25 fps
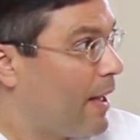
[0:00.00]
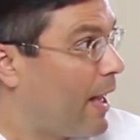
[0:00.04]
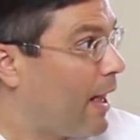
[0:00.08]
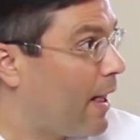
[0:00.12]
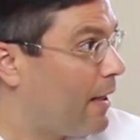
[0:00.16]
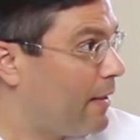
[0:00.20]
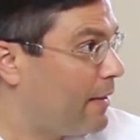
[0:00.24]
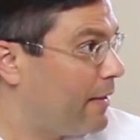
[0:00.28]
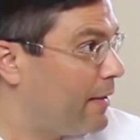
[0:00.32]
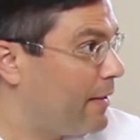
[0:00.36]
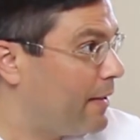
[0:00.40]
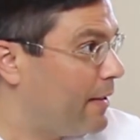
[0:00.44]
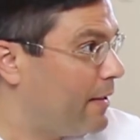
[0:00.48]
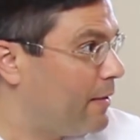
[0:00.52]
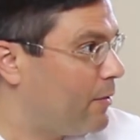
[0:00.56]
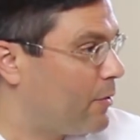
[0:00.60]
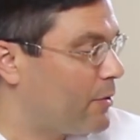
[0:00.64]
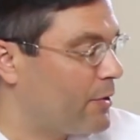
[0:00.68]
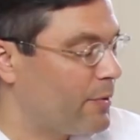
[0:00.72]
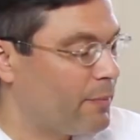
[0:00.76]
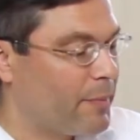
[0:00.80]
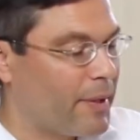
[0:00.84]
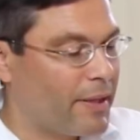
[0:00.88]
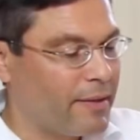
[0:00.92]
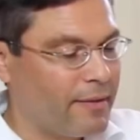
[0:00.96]
healthy
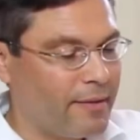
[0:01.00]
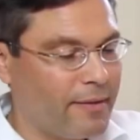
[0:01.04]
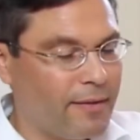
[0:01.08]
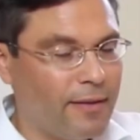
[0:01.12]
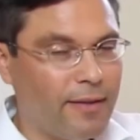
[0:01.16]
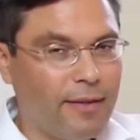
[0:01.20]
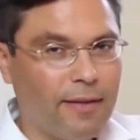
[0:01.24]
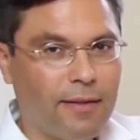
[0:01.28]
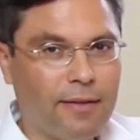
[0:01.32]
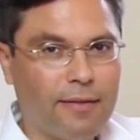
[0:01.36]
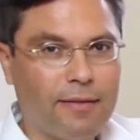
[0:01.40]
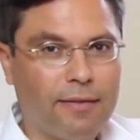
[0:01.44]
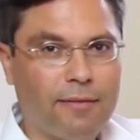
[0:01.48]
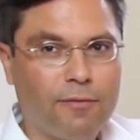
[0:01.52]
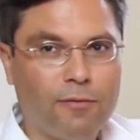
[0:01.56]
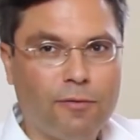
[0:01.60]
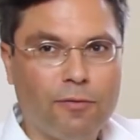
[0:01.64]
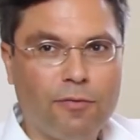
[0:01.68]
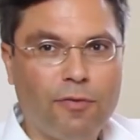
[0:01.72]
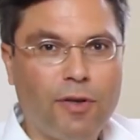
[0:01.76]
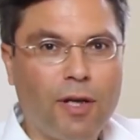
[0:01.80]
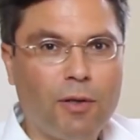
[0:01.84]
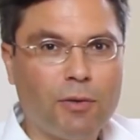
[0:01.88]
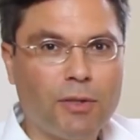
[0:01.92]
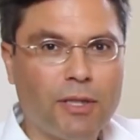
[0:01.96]
automatically, and
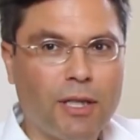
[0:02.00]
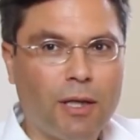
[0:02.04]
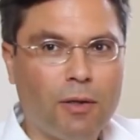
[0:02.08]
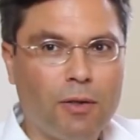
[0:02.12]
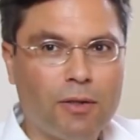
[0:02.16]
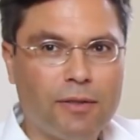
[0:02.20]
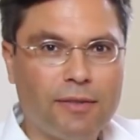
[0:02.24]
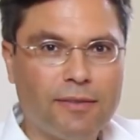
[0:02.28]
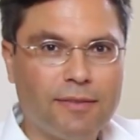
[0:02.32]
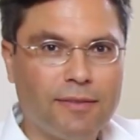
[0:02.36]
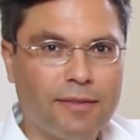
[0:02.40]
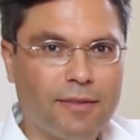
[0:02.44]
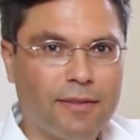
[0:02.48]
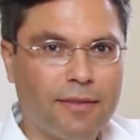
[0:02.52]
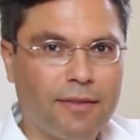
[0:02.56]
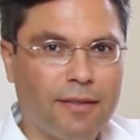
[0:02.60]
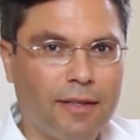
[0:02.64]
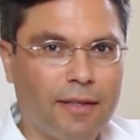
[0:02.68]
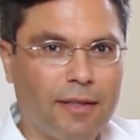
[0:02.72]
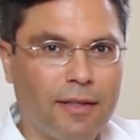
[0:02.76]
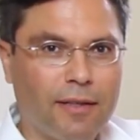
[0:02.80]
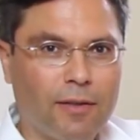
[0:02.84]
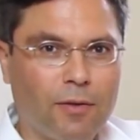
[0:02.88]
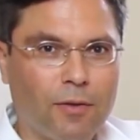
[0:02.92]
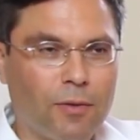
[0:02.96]
found out
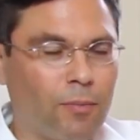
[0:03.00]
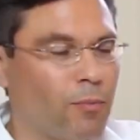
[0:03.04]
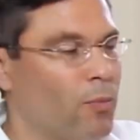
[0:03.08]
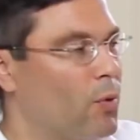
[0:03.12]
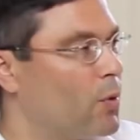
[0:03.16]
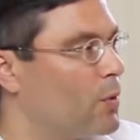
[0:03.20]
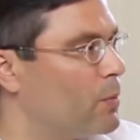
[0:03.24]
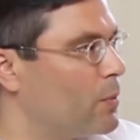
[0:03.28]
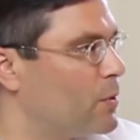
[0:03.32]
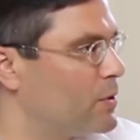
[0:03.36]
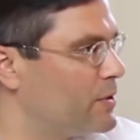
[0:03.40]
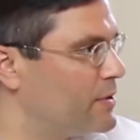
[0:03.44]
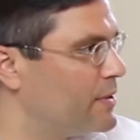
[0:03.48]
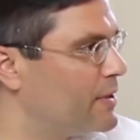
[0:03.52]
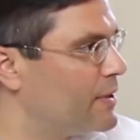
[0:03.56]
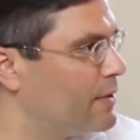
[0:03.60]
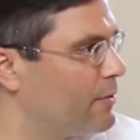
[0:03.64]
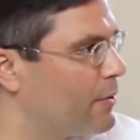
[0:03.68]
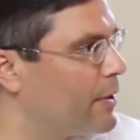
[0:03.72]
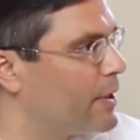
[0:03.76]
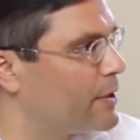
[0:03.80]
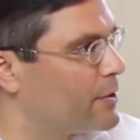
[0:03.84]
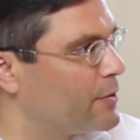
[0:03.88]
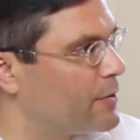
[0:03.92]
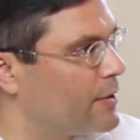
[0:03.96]
that I got more and more sick
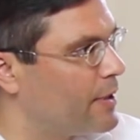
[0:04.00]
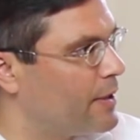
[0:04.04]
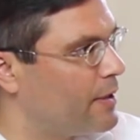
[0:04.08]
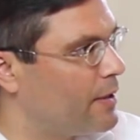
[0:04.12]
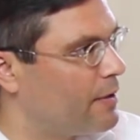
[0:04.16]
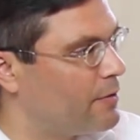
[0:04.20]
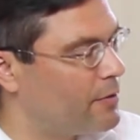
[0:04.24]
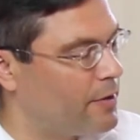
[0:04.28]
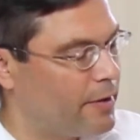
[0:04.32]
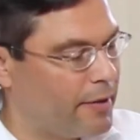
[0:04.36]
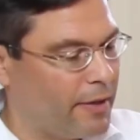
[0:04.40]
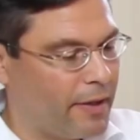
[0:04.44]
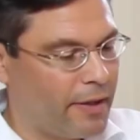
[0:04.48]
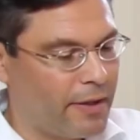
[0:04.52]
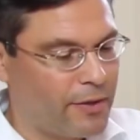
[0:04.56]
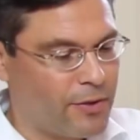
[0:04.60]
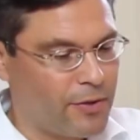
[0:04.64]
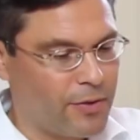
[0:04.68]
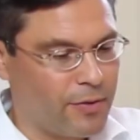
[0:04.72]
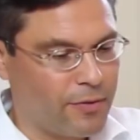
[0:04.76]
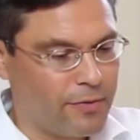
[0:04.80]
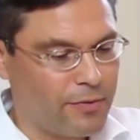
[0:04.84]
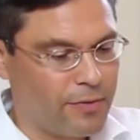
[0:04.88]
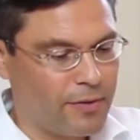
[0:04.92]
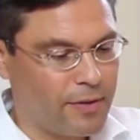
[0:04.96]
gradually after the
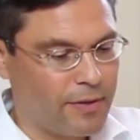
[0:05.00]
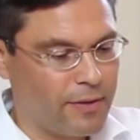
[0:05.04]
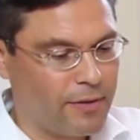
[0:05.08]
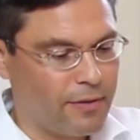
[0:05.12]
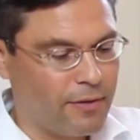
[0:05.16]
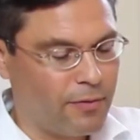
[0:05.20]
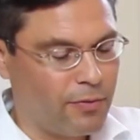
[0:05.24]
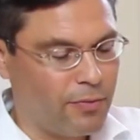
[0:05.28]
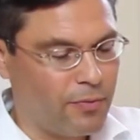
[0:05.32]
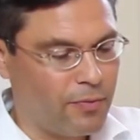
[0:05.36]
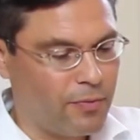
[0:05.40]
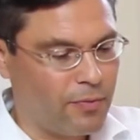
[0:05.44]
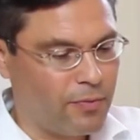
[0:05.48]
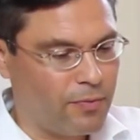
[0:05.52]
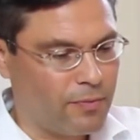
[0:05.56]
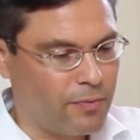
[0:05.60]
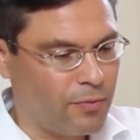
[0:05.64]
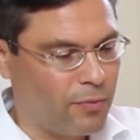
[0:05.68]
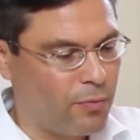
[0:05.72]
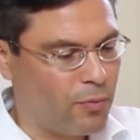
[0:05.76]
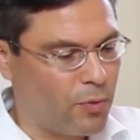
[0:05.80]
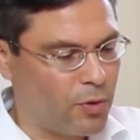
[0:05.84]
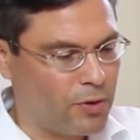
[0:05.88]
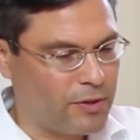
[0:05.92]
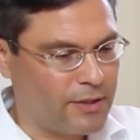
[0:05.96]
age of
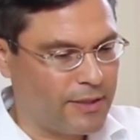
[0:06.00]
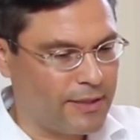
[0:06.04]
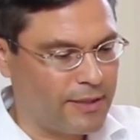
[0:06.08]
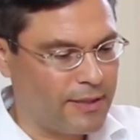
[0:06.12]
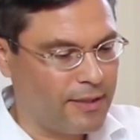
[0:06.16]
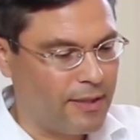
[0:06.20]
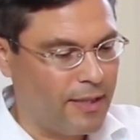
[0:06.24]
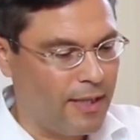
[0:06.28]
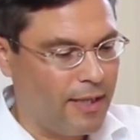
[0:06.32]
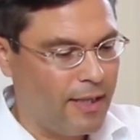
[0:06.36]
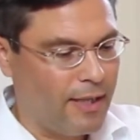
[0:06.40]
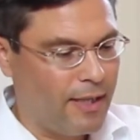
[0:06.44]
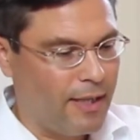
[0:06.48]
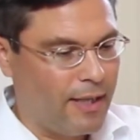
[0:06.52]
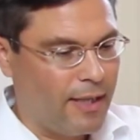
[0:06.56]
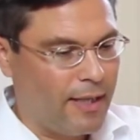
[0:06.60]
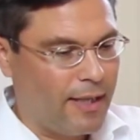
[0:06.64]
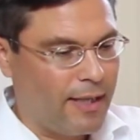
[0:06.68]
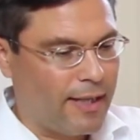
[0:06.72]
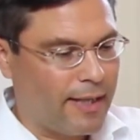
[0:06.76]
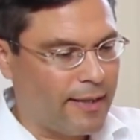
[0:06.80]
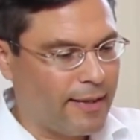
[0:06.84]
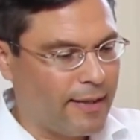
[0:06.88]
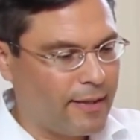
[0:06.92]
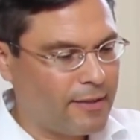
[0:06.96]
40.
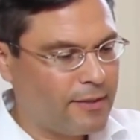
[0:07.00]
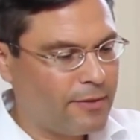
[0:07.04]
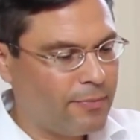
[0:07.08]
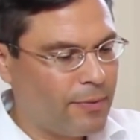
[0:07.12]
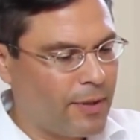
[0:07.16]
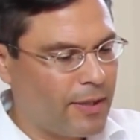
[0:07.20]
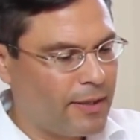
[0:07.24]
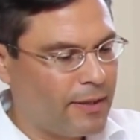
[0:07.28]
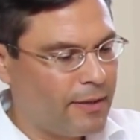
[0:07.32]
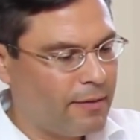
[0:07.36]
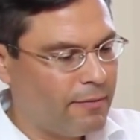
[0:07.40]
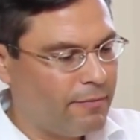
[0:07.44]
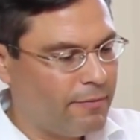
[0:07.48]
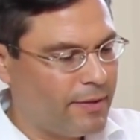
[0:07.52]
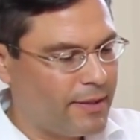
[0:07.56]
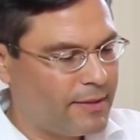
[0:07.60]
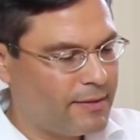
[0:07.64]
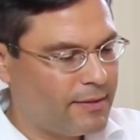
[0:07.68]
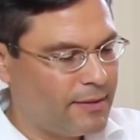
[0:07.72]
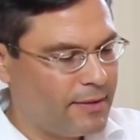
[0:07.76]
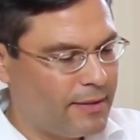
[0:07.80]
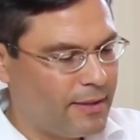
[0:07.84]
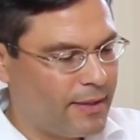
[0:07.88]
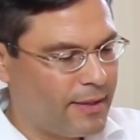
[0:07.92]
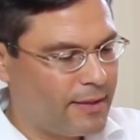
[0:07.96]
And that's why I
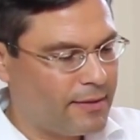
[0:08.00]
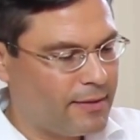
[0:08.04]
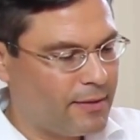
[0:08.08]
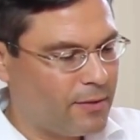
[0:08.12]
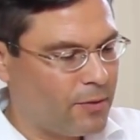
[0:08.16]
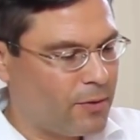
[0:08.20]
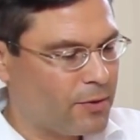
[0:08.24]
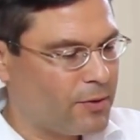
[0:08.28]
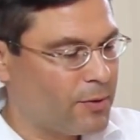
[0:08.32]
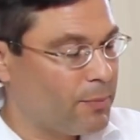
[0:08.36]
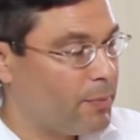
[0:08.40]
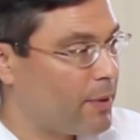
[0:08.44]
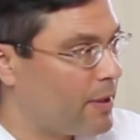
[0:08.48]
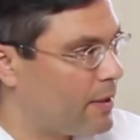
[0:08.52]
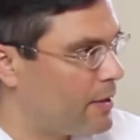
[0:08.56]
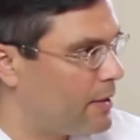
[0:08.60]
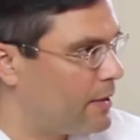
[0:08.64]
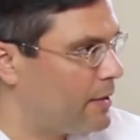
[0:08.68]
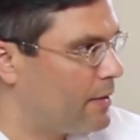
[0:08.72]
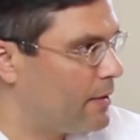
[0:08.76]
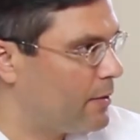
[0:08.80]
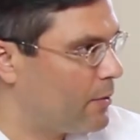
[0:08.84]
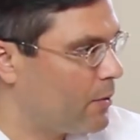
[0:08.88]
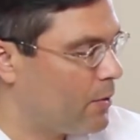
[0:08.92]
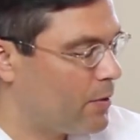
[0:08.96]
investigated, also by
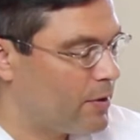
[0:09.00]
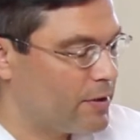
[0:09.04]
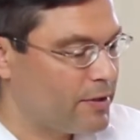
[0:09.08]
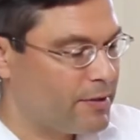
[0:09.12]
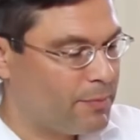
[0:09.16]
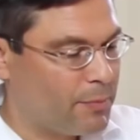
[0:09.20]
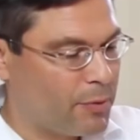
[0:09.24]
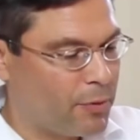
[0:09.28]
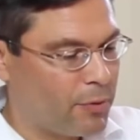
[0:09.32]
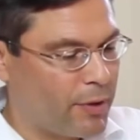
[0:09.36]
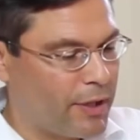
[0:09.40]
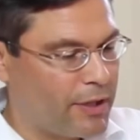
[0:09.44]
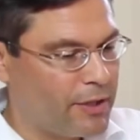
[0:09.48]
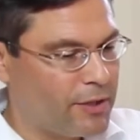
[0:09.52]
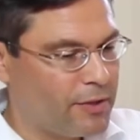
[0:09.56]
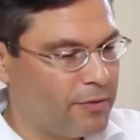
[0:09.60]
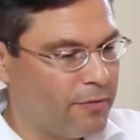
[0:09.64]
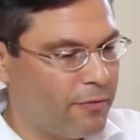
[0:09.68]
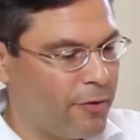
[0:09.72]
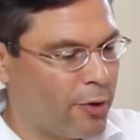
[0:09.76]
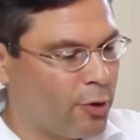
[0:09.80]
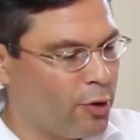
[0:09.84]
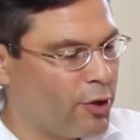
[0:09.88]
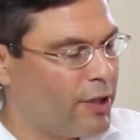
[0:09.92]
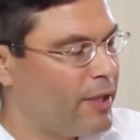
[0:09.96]
your
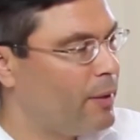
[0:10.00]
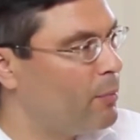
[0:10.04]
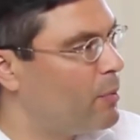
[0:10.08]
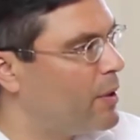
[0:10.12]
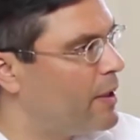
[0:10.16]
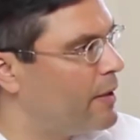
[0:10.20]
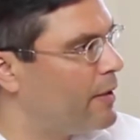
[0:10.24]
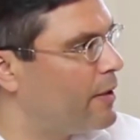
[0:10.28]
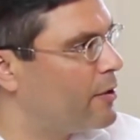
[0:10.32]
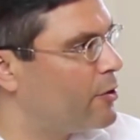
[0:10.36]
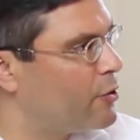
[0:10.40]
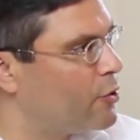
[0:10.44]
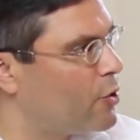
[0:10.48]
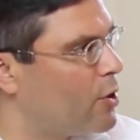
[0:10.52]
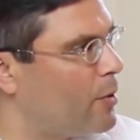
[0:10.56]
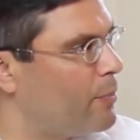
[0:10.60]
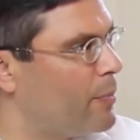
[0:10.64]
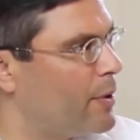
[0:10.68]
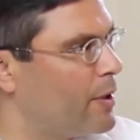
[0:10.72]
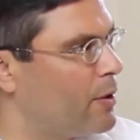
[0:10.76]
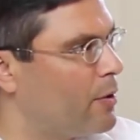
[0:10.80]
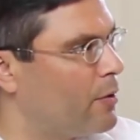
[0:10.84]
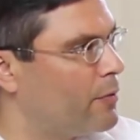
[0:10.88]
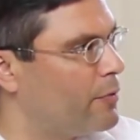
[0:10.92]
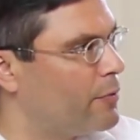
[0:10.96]
inspiration, very deeply the
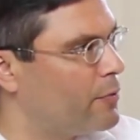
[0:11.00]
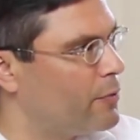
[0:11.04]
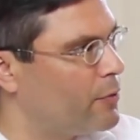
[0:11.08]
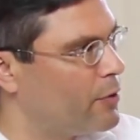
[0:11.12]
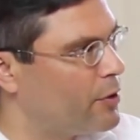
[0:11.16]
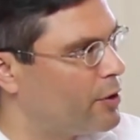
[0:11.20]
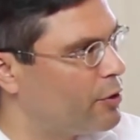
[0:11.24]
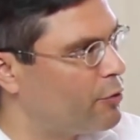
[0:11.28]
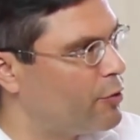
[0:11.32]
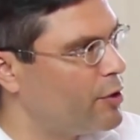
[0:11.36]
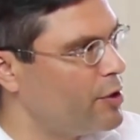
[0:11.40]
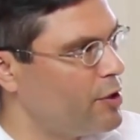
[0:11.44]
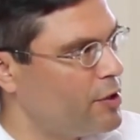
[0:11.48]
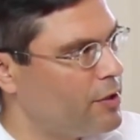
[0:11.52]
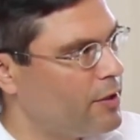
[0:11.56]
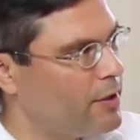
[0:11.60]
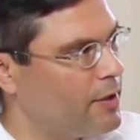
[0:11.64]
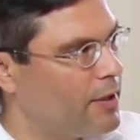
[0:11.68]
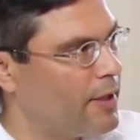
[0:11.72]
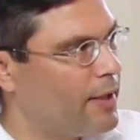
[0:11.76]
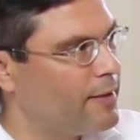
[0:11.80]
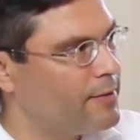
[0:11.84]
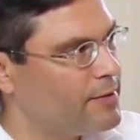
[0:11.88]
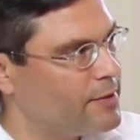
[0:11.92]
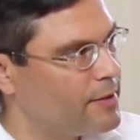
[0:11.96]
topic of nutrition
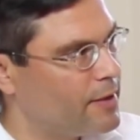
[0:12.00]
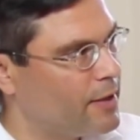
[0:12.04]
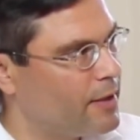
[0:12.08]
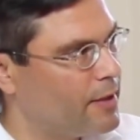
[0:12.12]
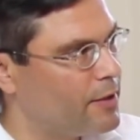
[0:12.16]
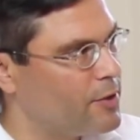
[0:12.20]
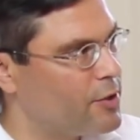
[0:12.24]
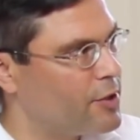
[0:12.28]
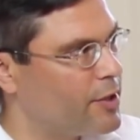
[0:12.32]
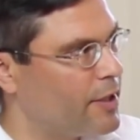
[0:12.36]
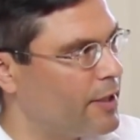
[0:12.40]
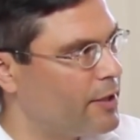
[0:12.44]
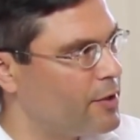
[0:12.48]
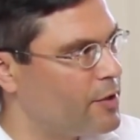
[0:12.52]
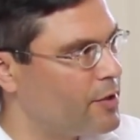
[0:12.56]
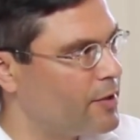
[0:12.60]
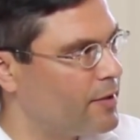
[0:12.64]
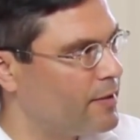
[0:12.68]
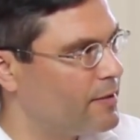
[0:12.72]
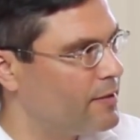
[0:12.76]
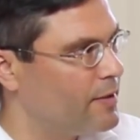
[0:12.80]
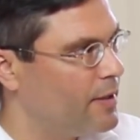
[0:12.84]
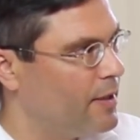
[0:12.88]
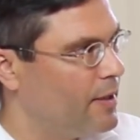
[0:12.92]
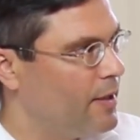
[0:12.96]
and lifestyle
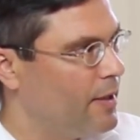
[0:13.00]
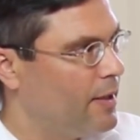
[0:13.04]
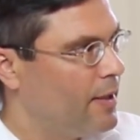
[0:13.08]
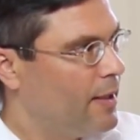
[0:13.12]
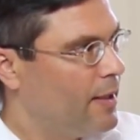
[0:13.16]
changes.